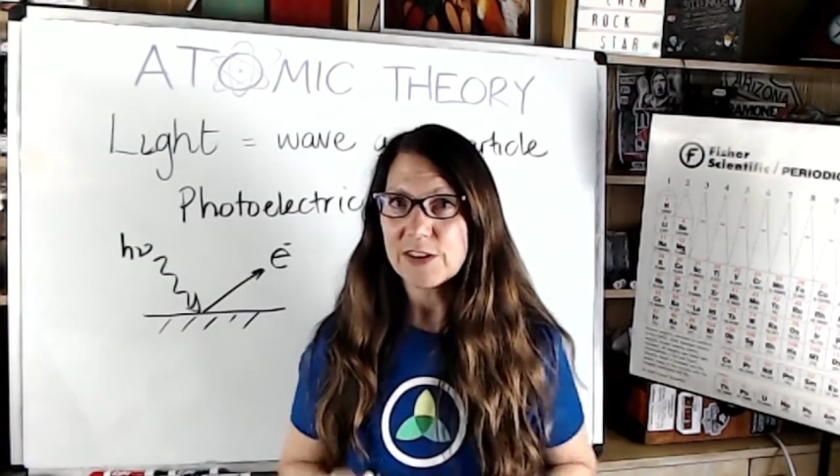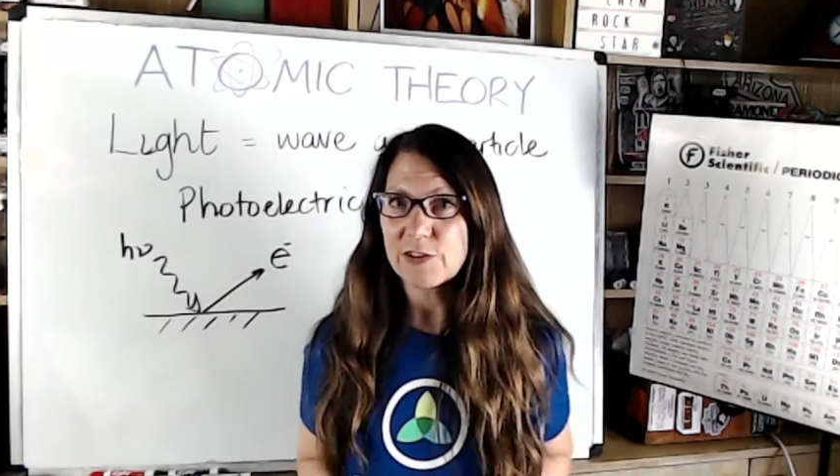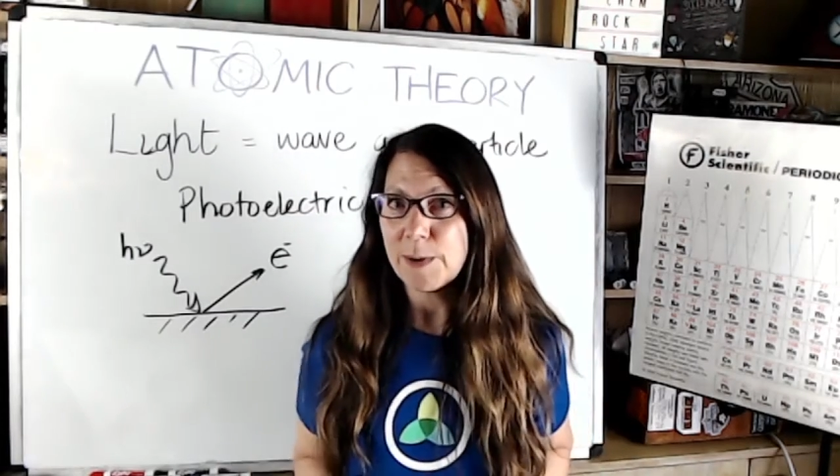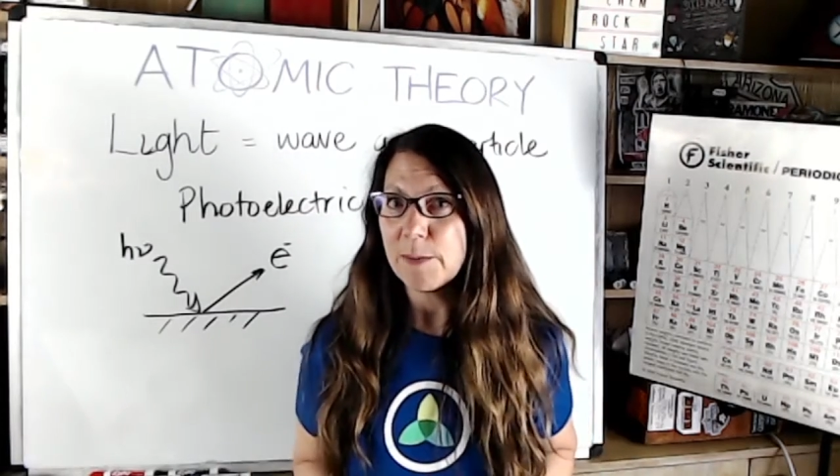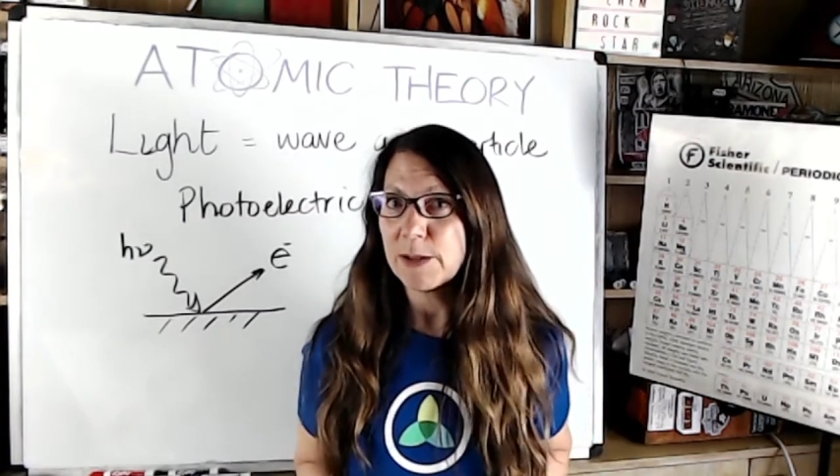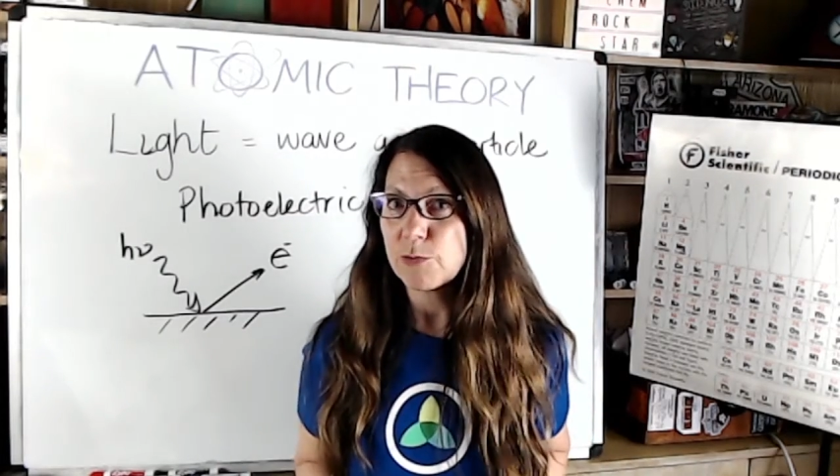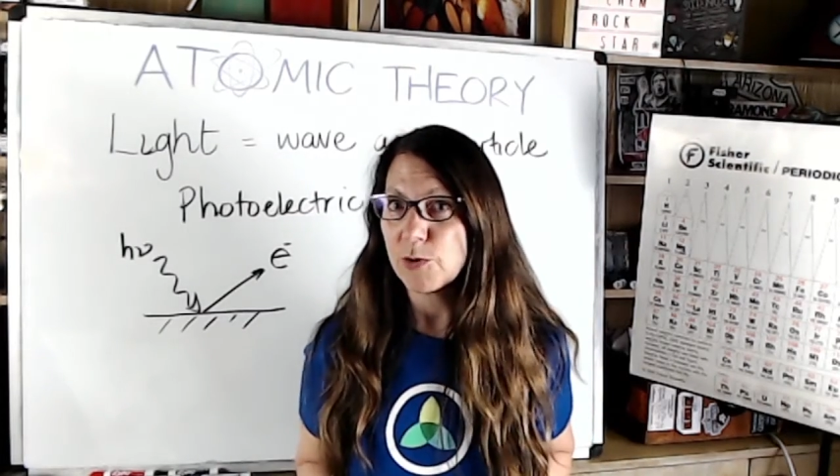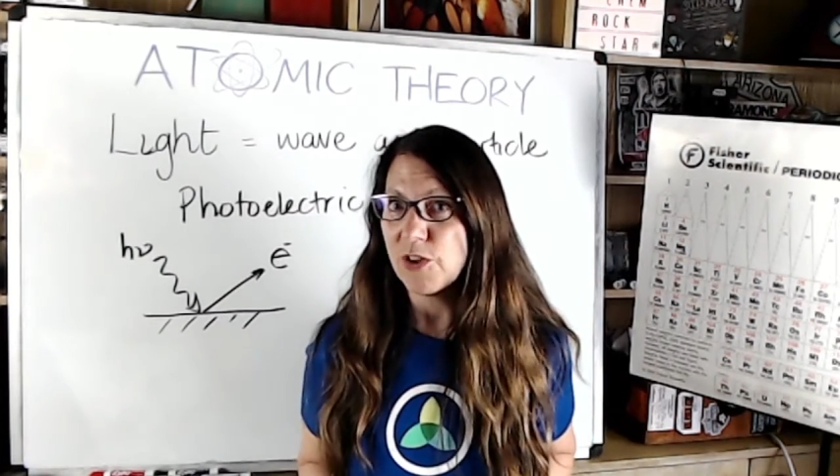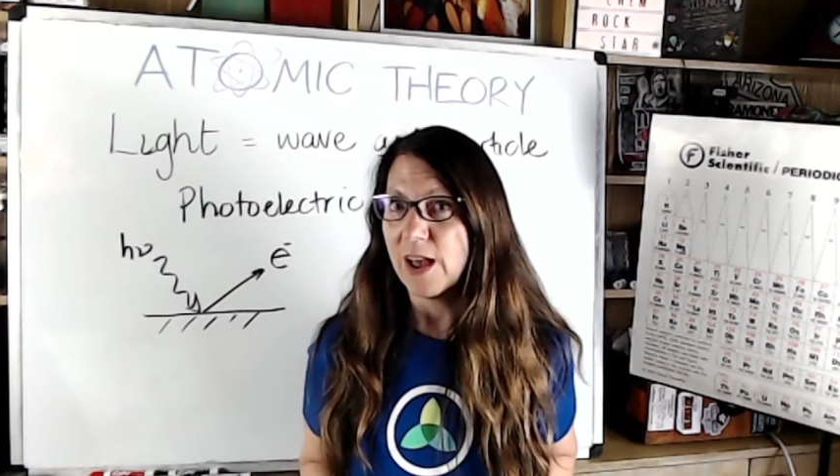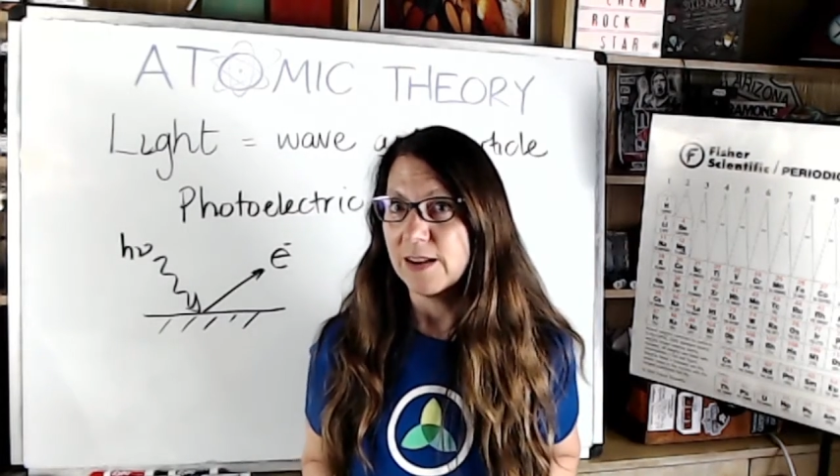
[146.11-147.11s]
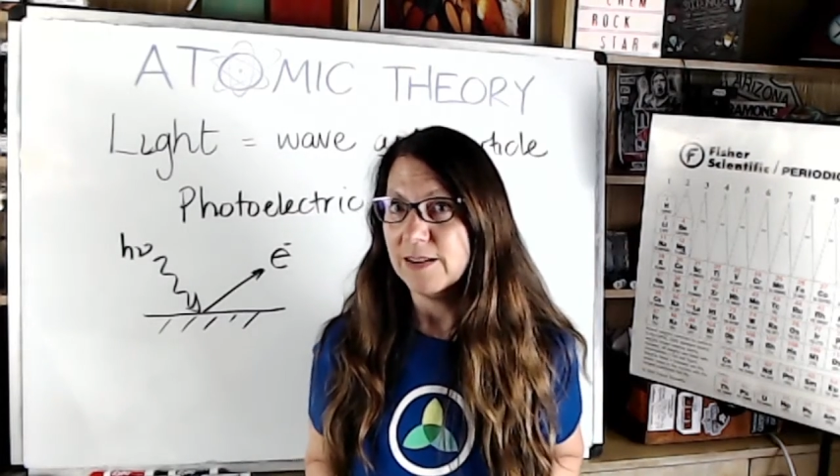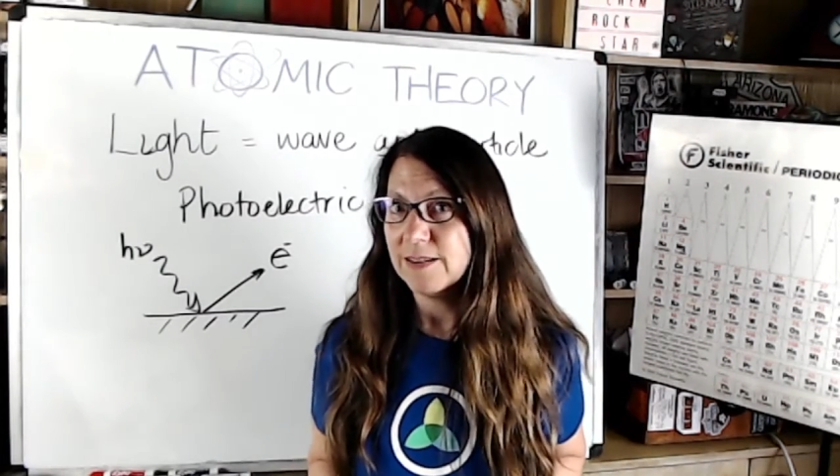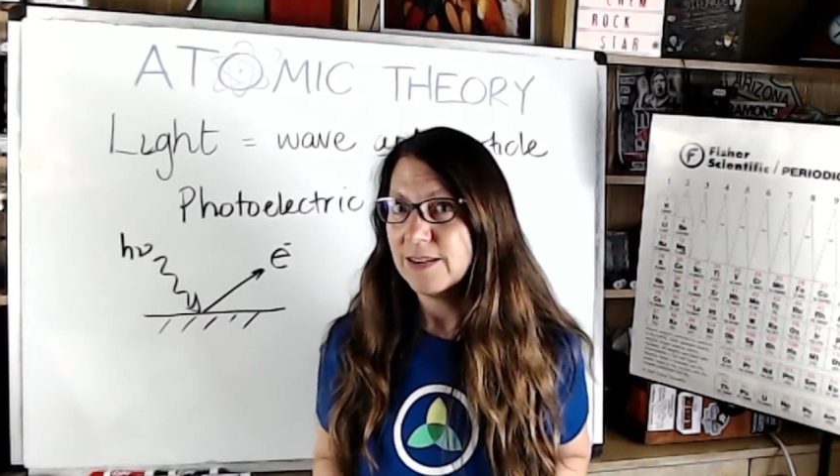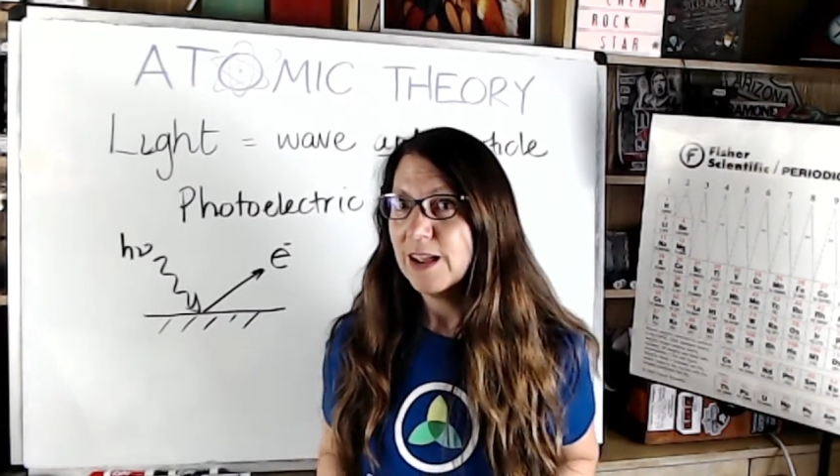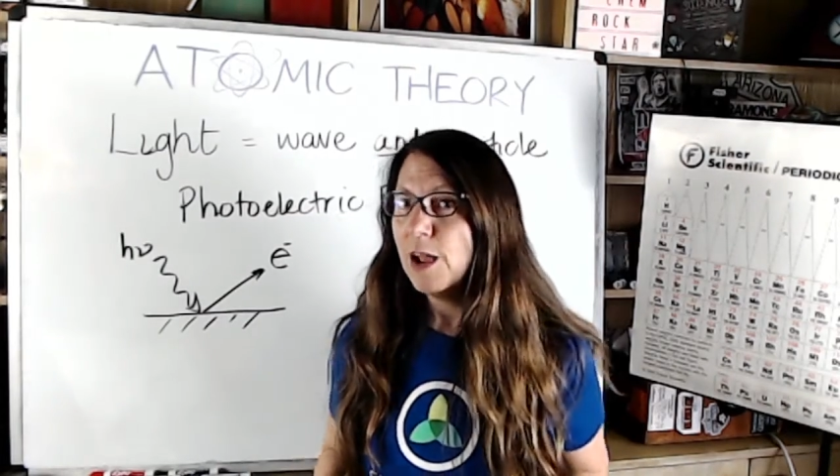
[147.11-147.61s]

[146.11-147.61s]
experiments were done